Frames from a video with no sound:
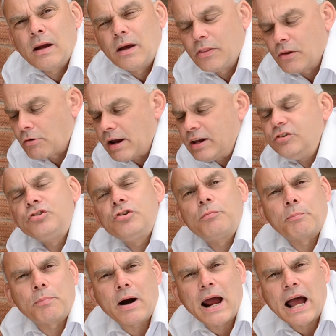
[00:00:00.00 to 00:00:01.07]
The range
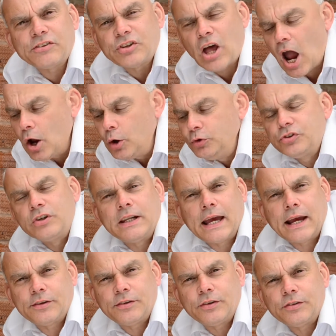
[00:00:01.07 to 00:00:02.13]
of brass hose
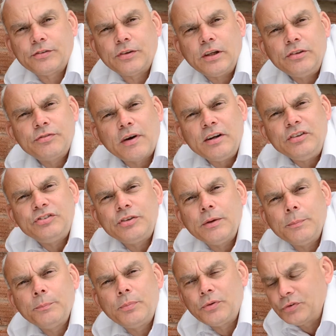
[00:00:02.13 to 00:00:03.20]
connectors is very
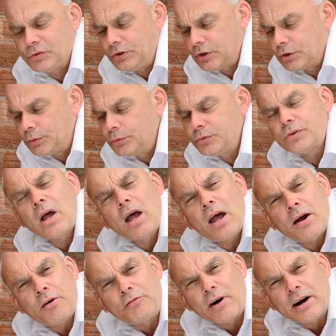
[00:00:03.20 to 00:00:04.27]
simple to use,
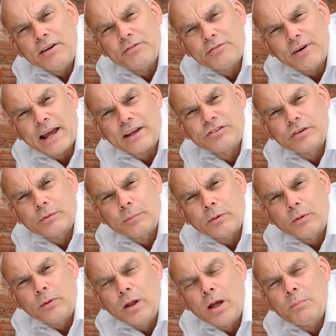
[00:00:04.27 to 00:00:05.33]
very
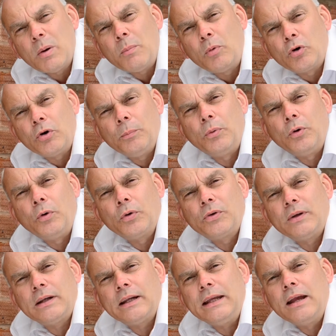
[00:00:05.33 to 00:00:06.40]
flexible, but more
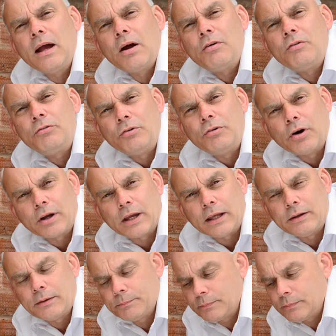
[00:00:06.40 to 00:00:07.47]
importantly, rugged.
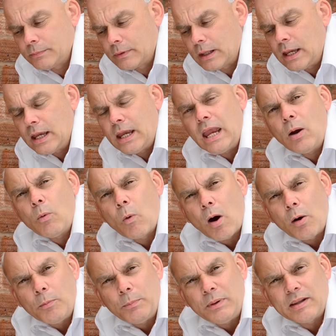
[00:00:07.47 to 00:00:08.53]
It
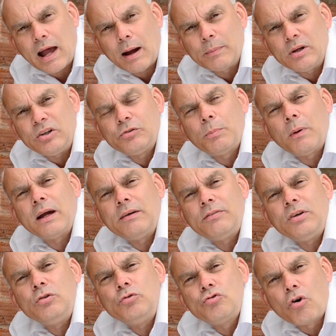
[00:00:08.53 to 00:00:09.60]
won't be damaged by if
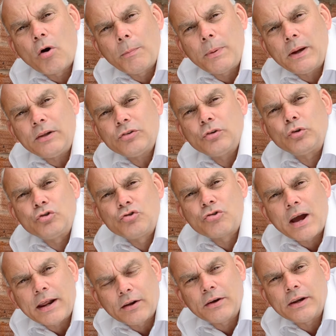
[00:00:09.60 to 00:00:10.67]
you drop it or
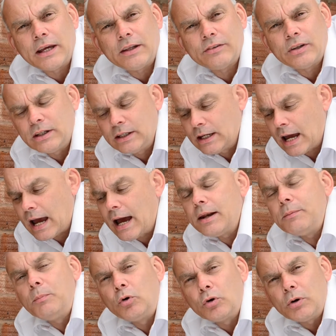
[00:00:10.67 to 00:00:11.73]
tread on it,
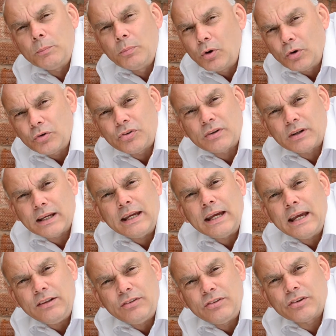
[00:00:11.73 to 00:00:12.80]
and more importantly,
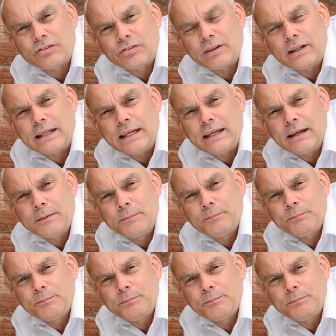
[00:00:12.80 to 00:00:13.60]
it doesn't leak.